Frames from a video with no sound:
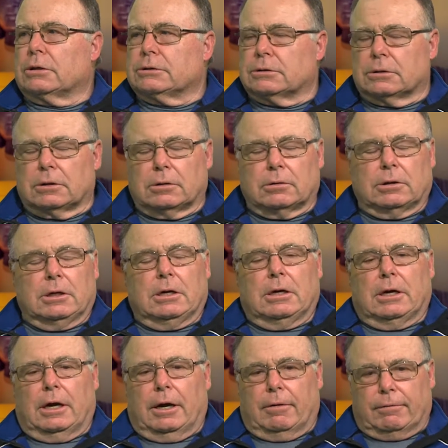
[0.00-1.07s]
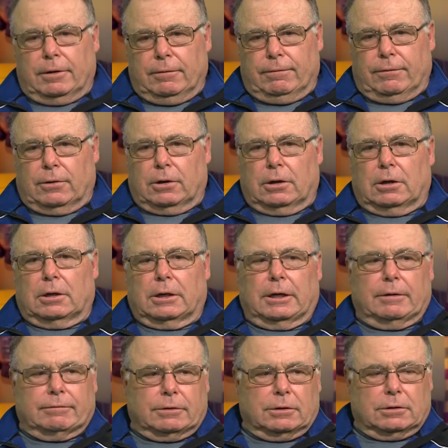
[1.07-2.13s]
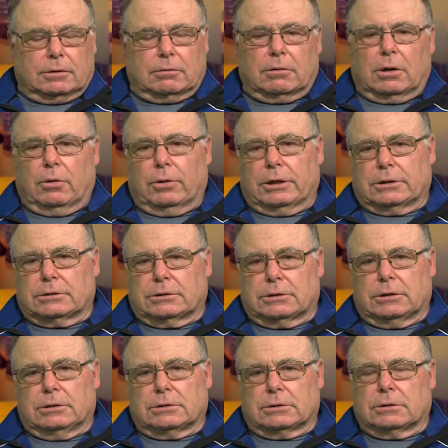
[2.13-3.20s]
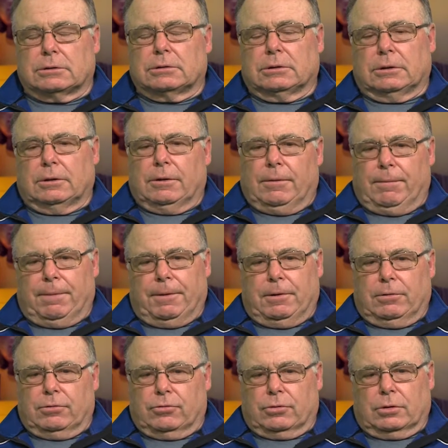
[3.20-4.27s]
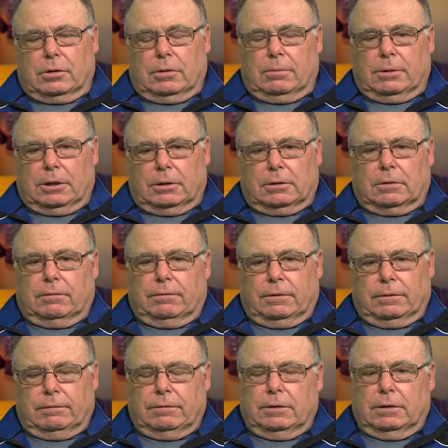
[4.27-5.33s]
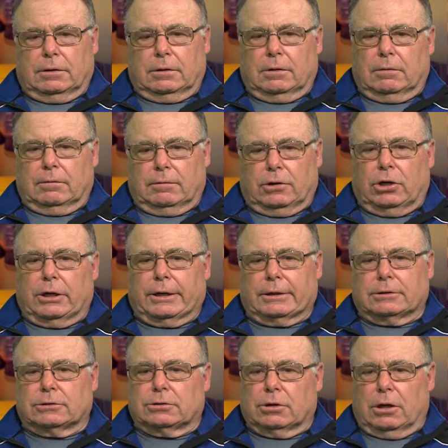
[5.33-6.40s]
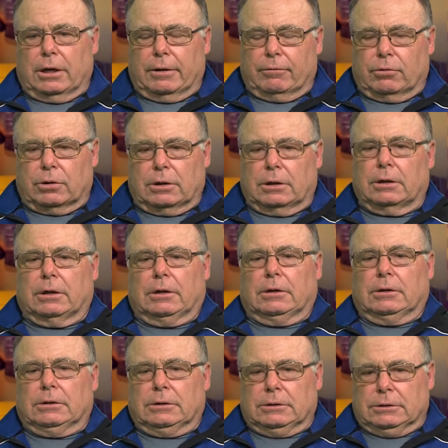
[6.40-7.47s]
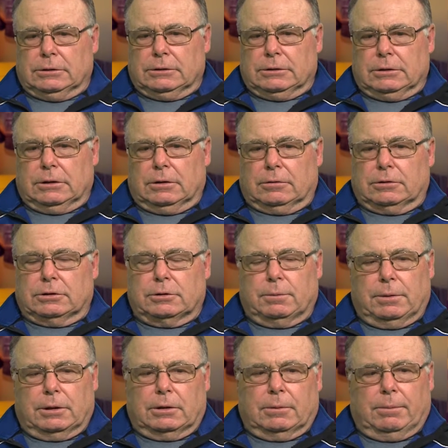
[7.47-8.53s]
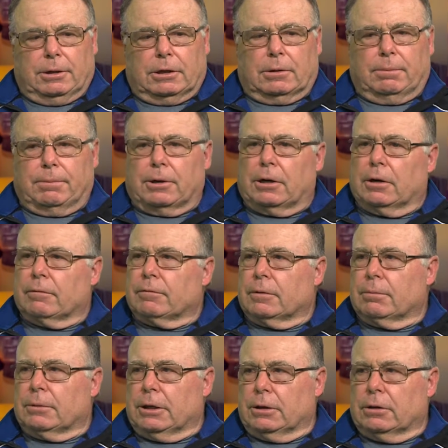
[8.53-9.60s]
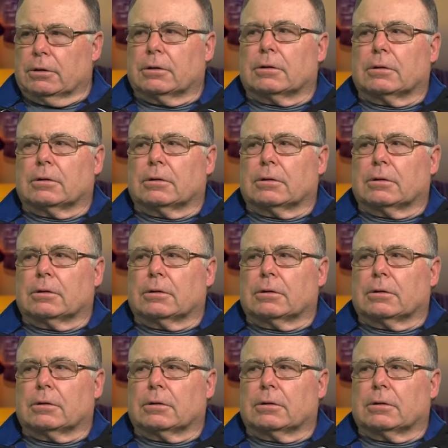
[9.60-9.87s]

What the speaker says: So every fall after the growing season, usually about the 15th of August onward, we'd spend the better part of a month.